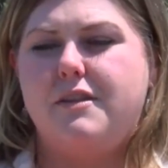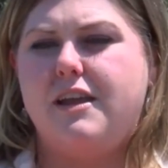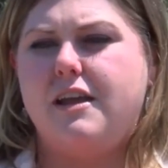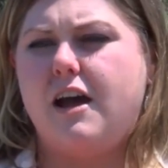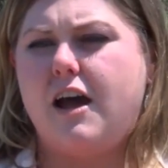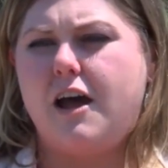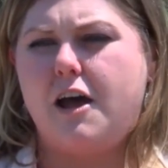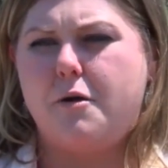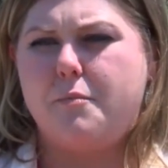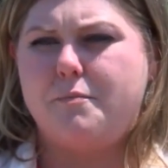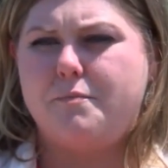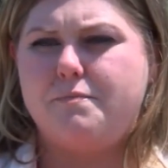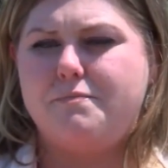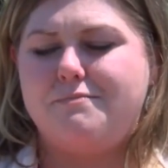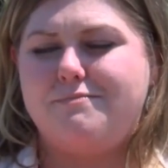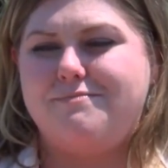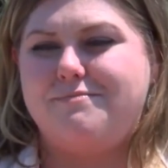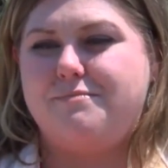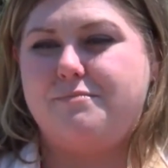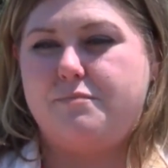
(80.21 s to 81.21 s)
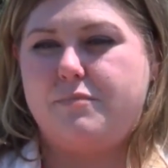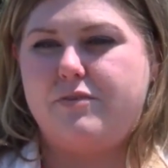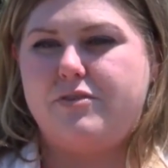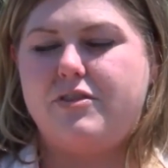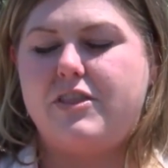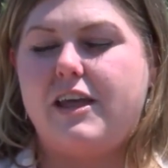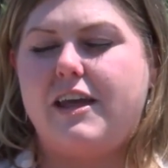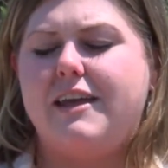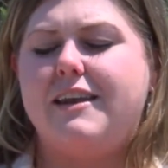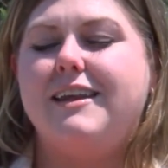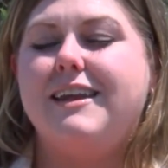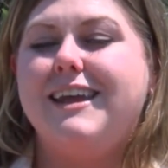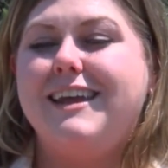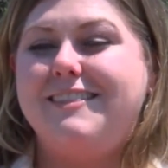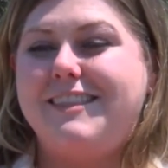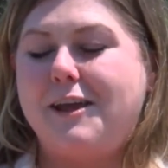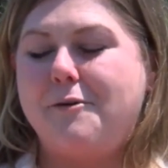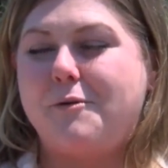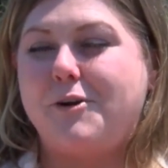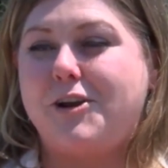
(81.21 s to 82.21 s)
um, that
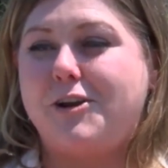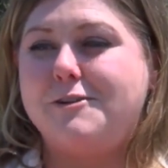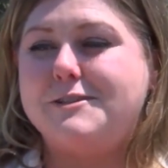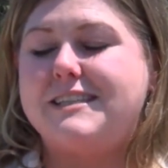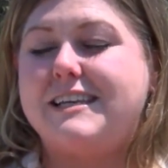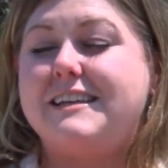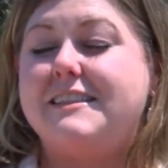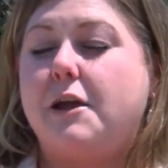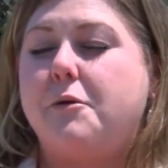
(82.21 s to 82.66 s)
they were using.